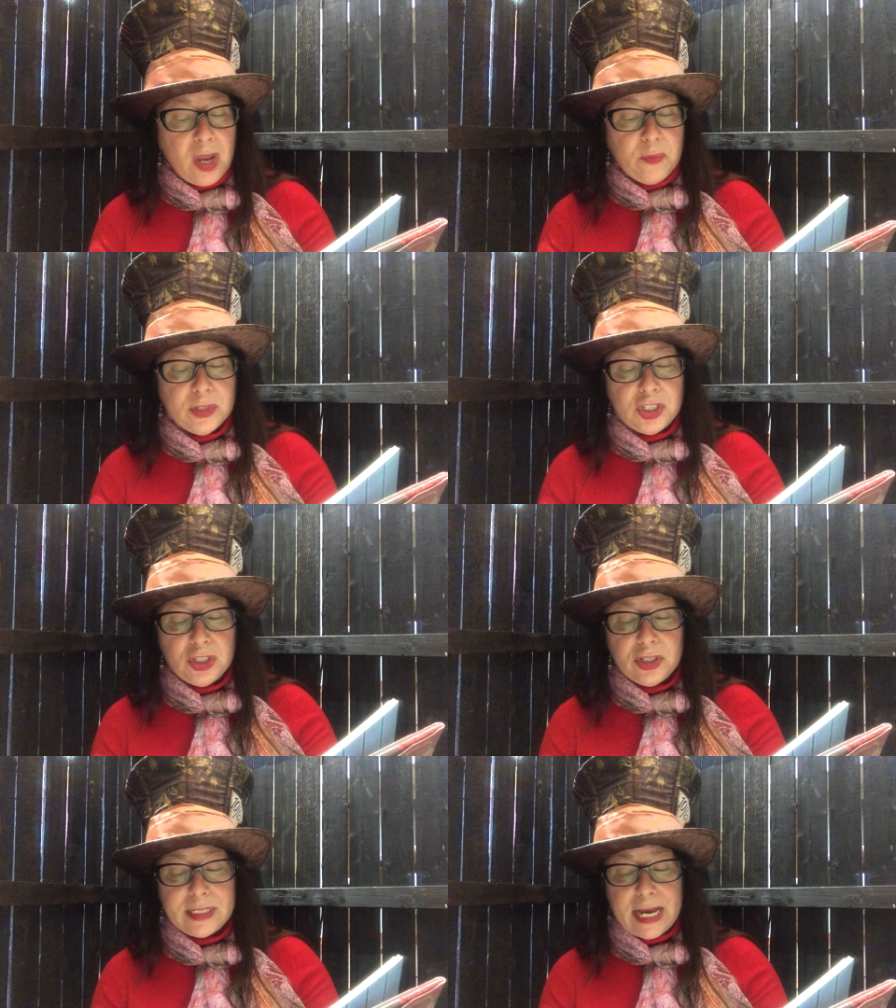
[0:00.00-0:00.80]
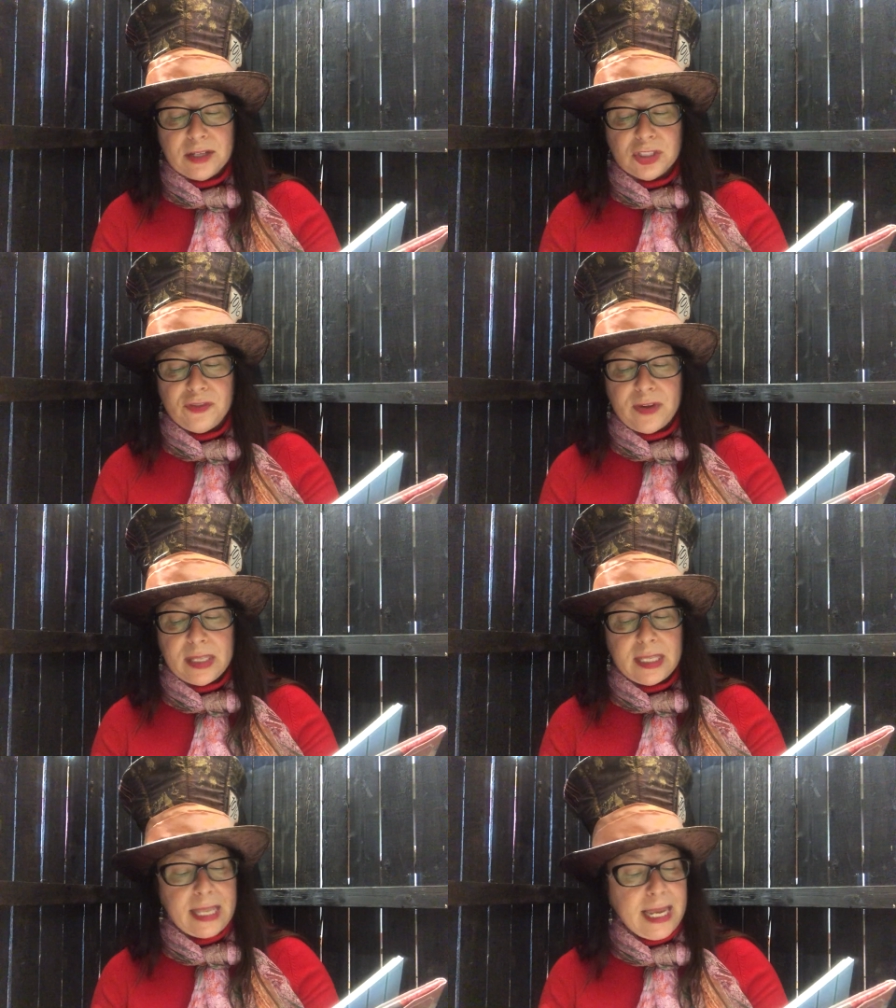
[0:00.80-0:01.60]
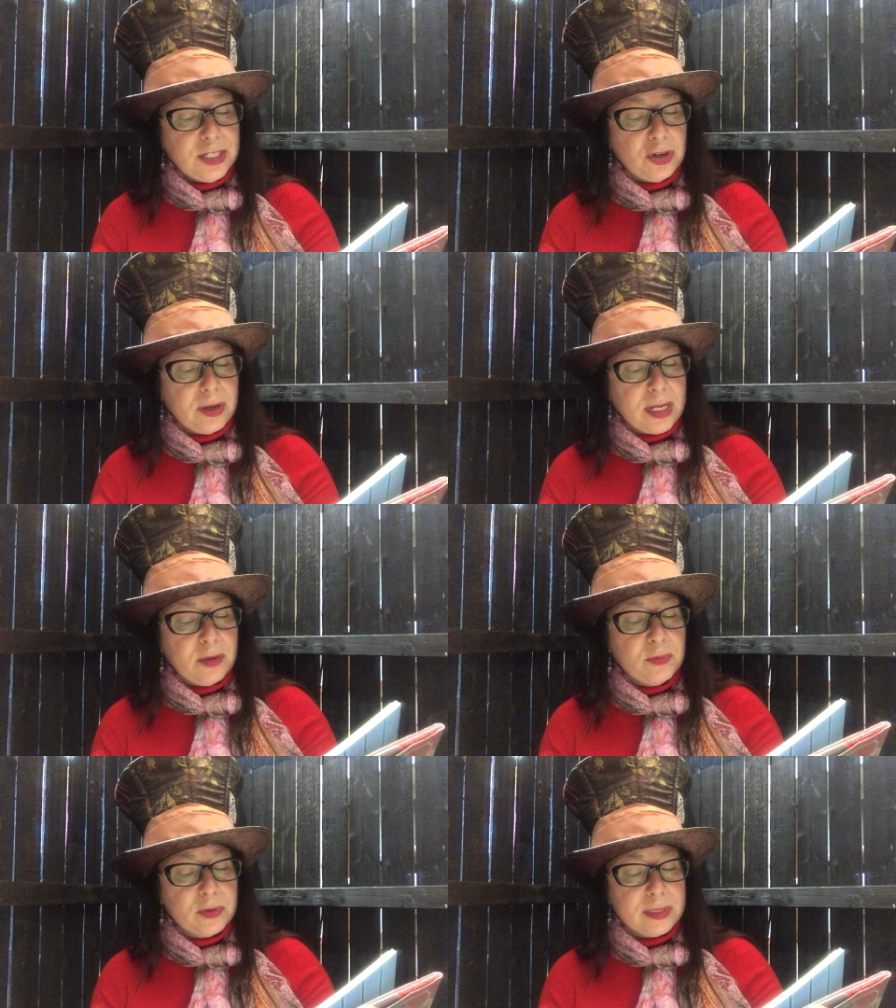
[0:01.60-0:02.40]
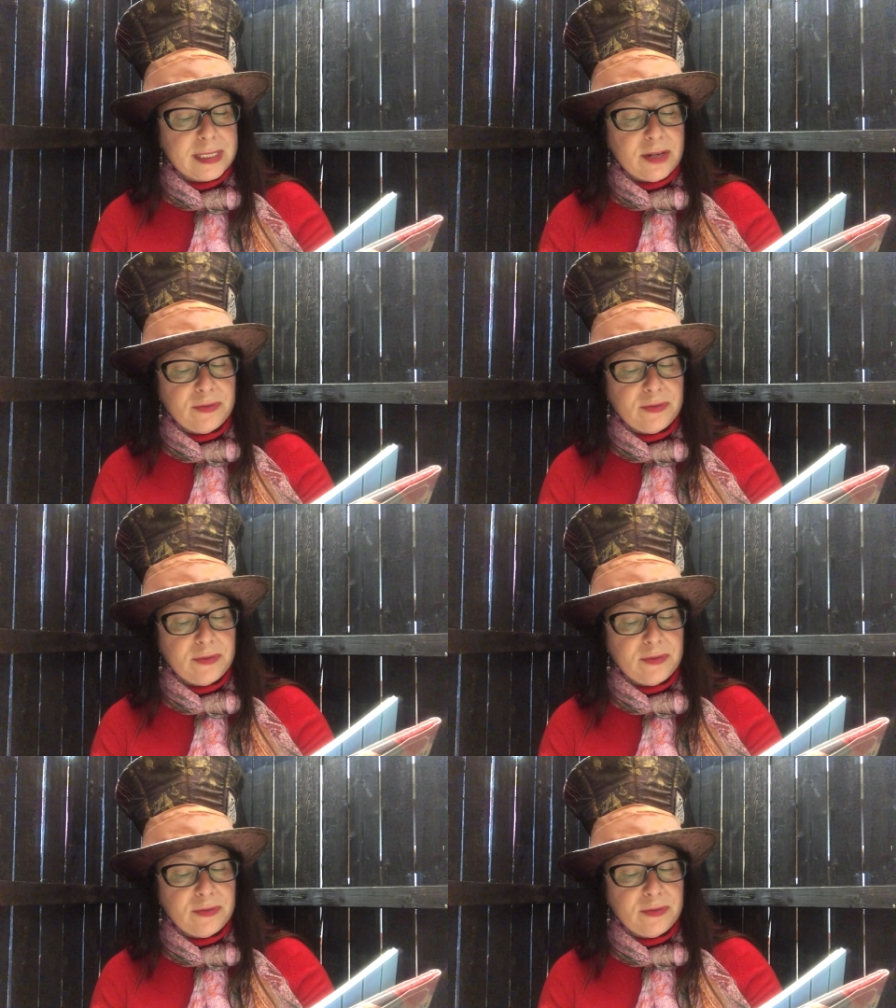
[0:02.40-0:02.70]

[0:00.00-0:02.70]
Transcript: When she looked down, she found that the hedgehog had unrolled itself